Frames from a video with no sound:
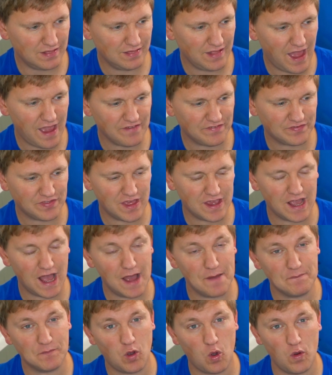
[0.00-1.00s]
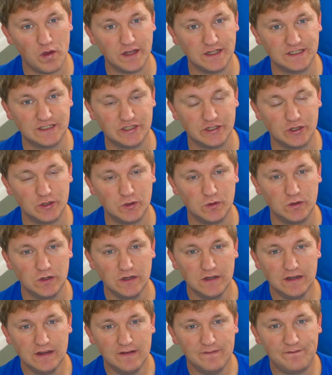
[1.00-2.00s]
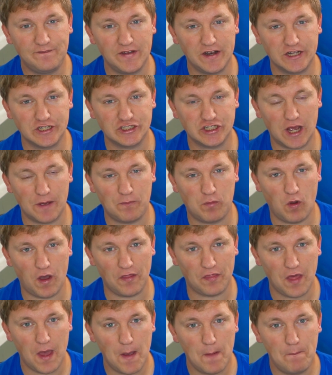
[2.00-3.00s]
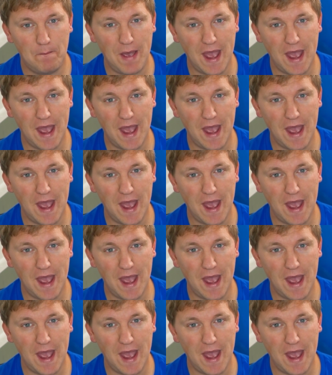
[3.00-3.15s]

Last thing I'm going to finish up with.